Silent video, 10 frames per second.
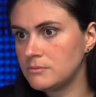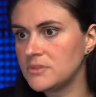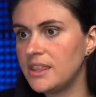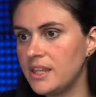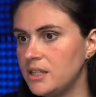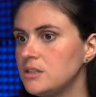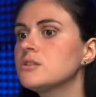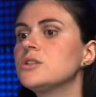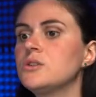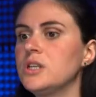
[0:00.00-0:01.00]
There
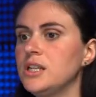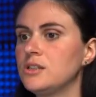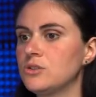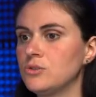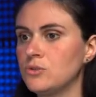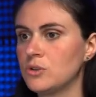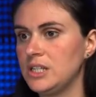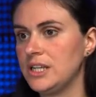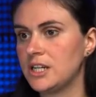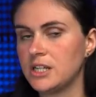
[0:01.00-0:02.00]
you need to
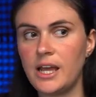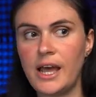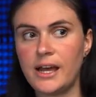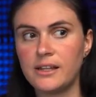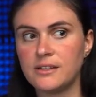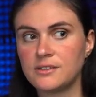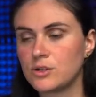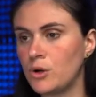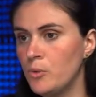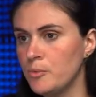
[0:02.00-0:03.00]
click on Add a
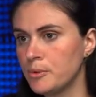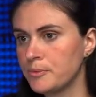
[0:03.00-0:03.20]
Scope.